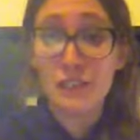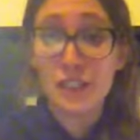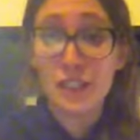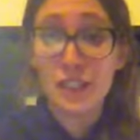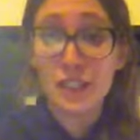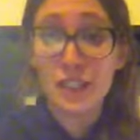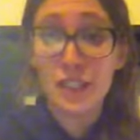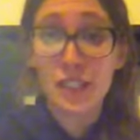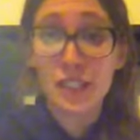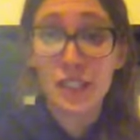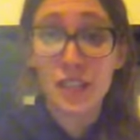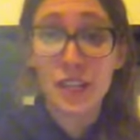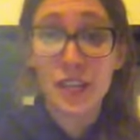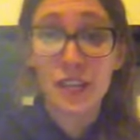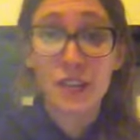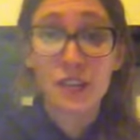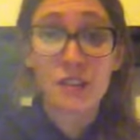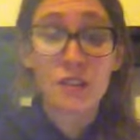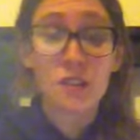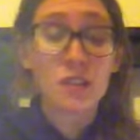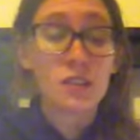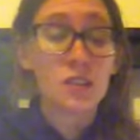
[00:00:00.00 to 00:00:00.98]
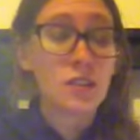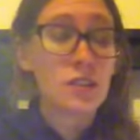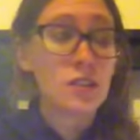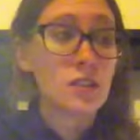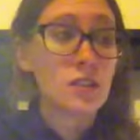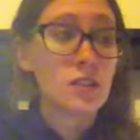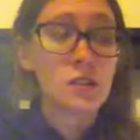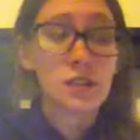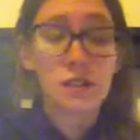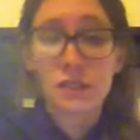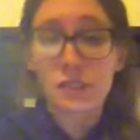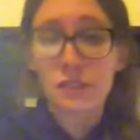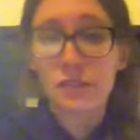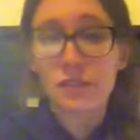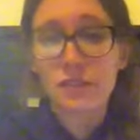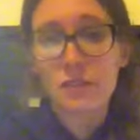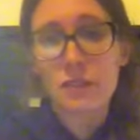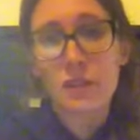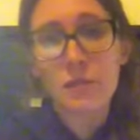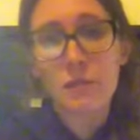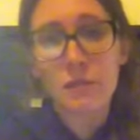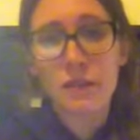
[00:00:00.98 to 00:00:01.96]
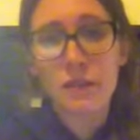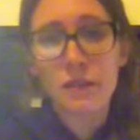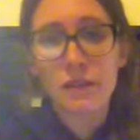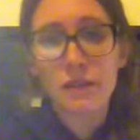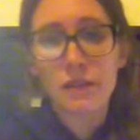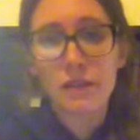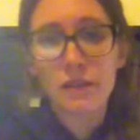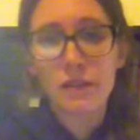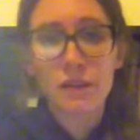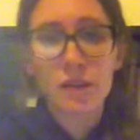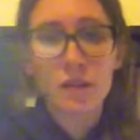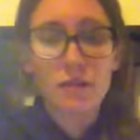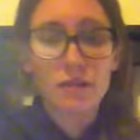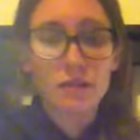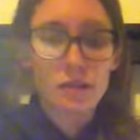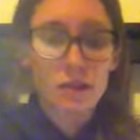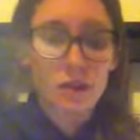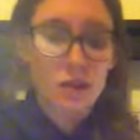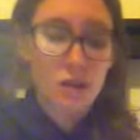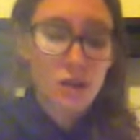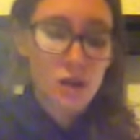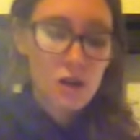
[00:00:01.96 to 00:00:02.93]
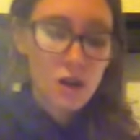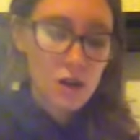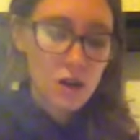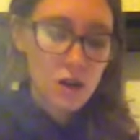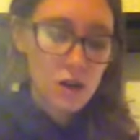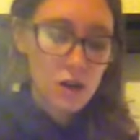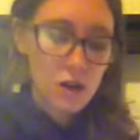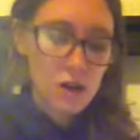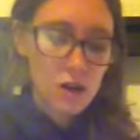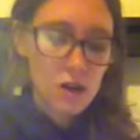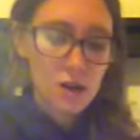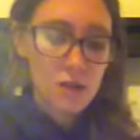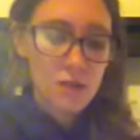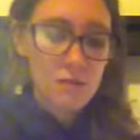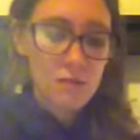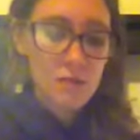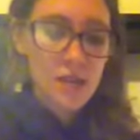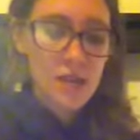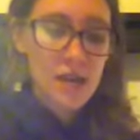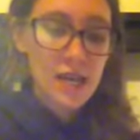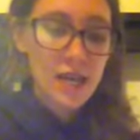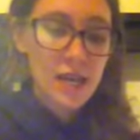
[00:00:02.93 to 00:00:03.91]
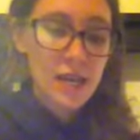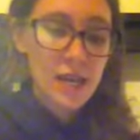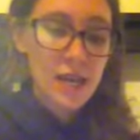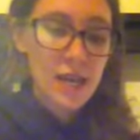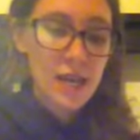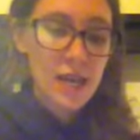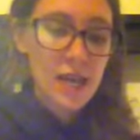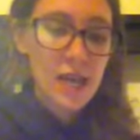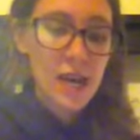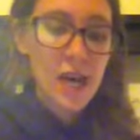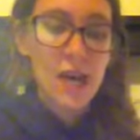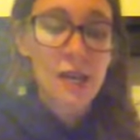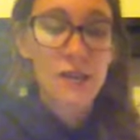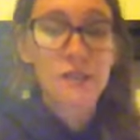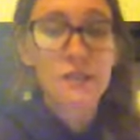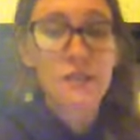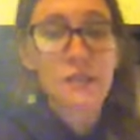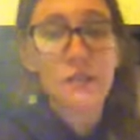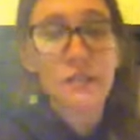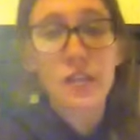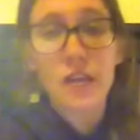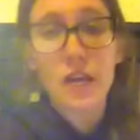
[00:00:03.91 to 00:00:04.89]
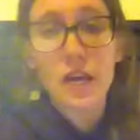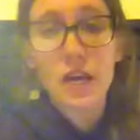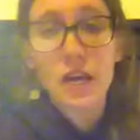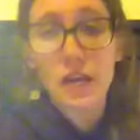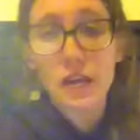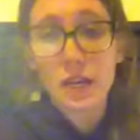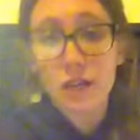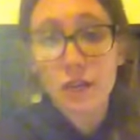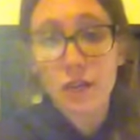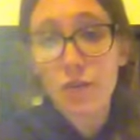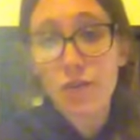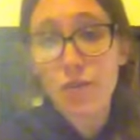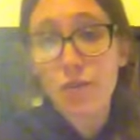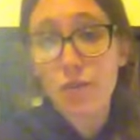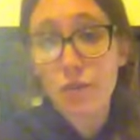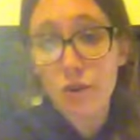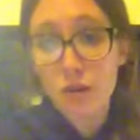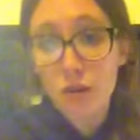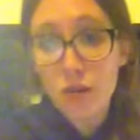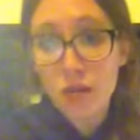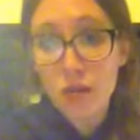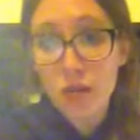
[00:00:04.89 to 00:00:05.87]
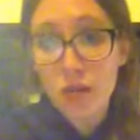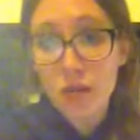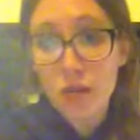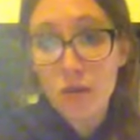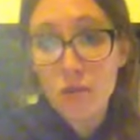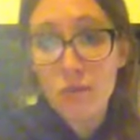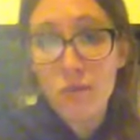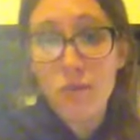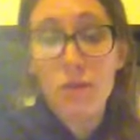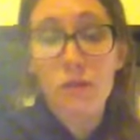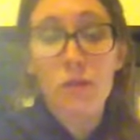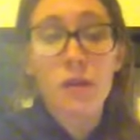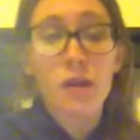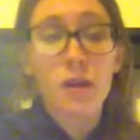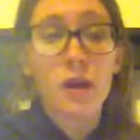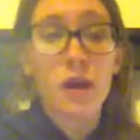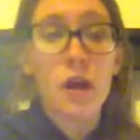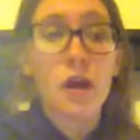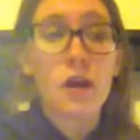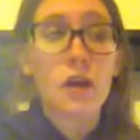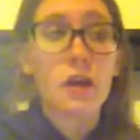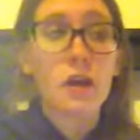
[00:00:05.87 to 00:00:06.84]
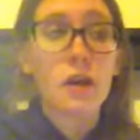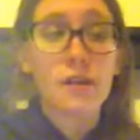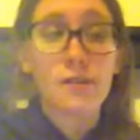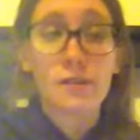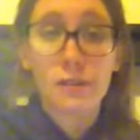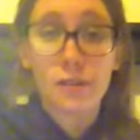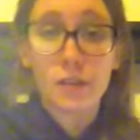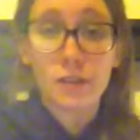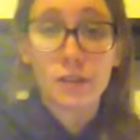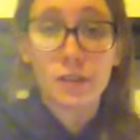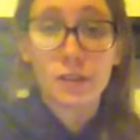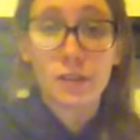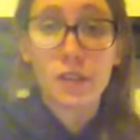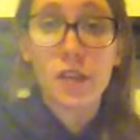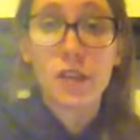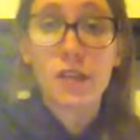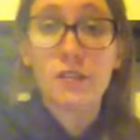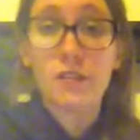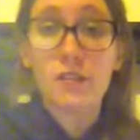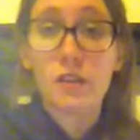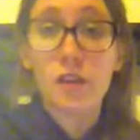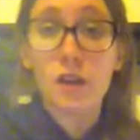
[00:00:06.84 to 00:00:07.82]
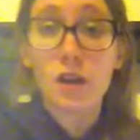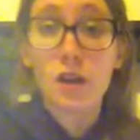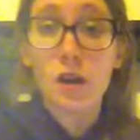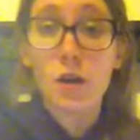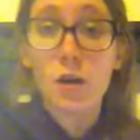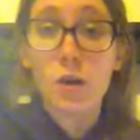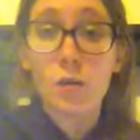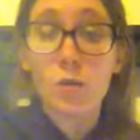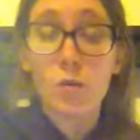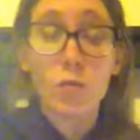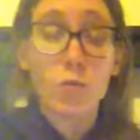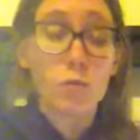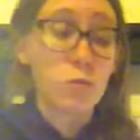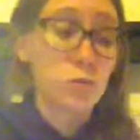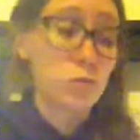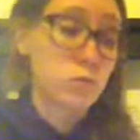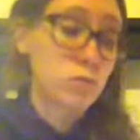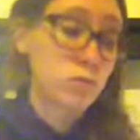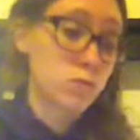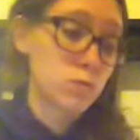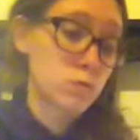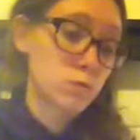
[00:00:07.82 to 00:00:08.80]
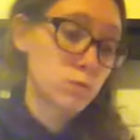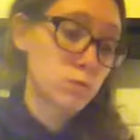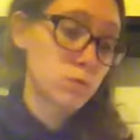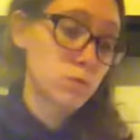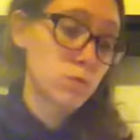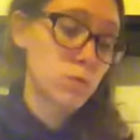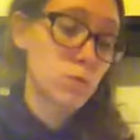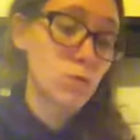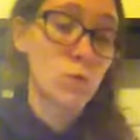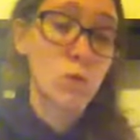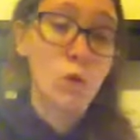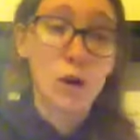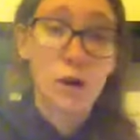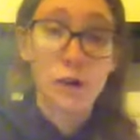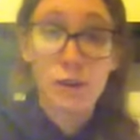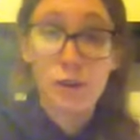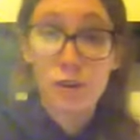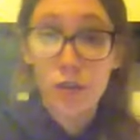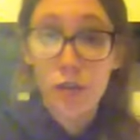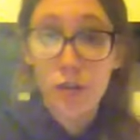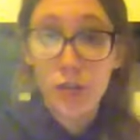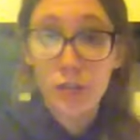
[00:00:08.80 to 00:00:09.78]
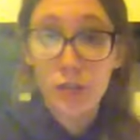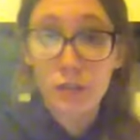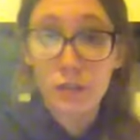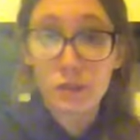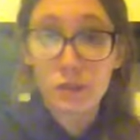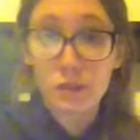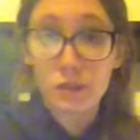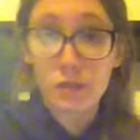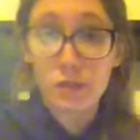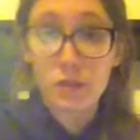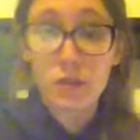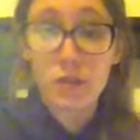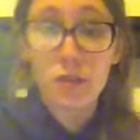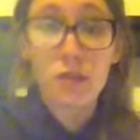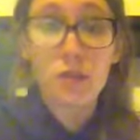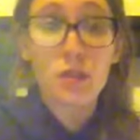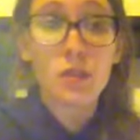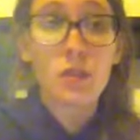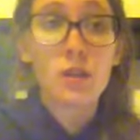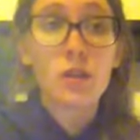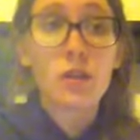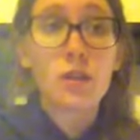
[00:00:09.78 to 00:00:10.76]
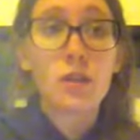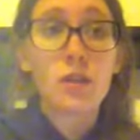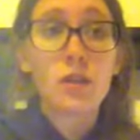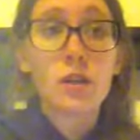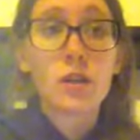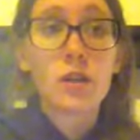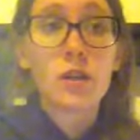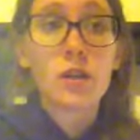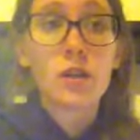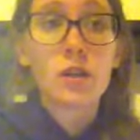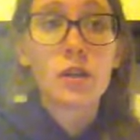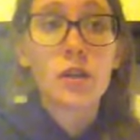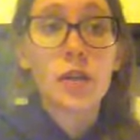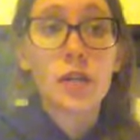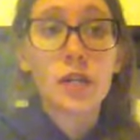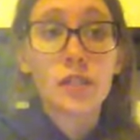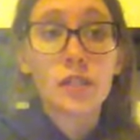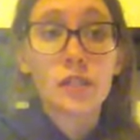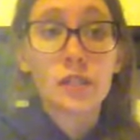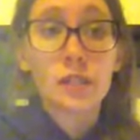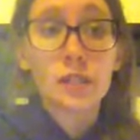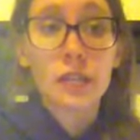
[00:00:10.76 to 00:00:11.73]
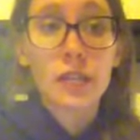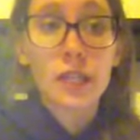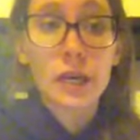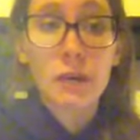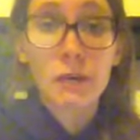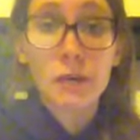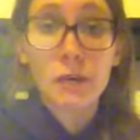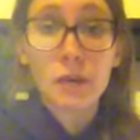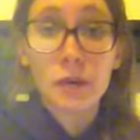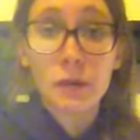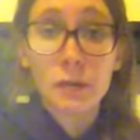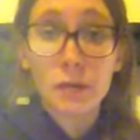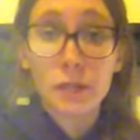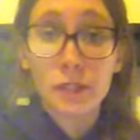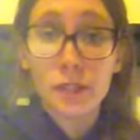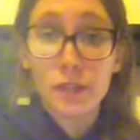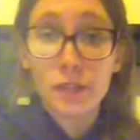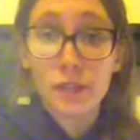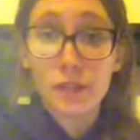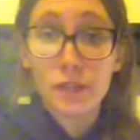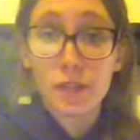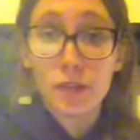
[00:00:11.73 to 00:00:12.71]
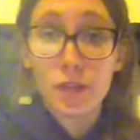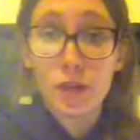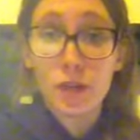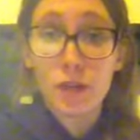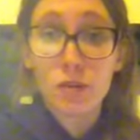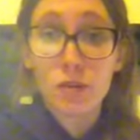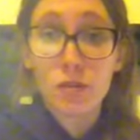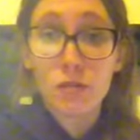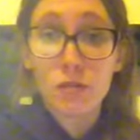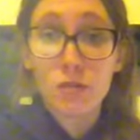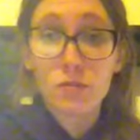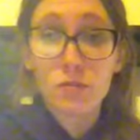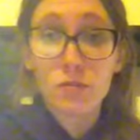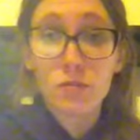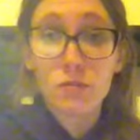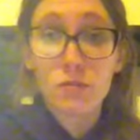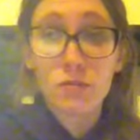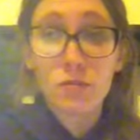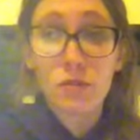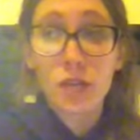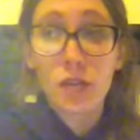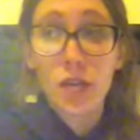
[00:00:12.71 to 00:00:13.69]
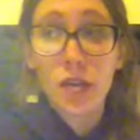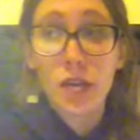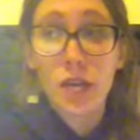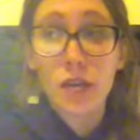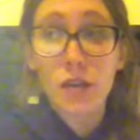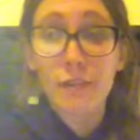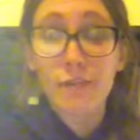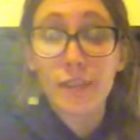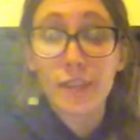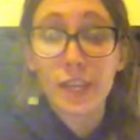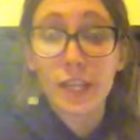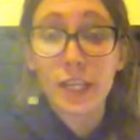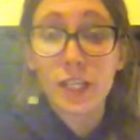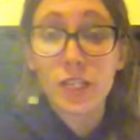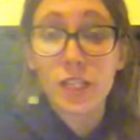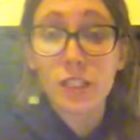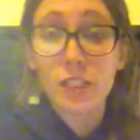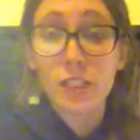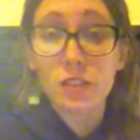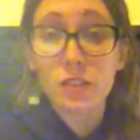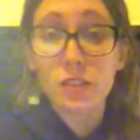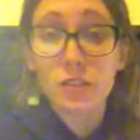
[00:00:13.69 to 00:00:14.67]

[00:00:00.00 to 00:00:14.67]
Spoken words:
finish on that, which is, I'm not that far off. And then SK, so Story Keep, again, Heaven and Earth Designs, Water Dragon. I started that one a couple years ago on vacation,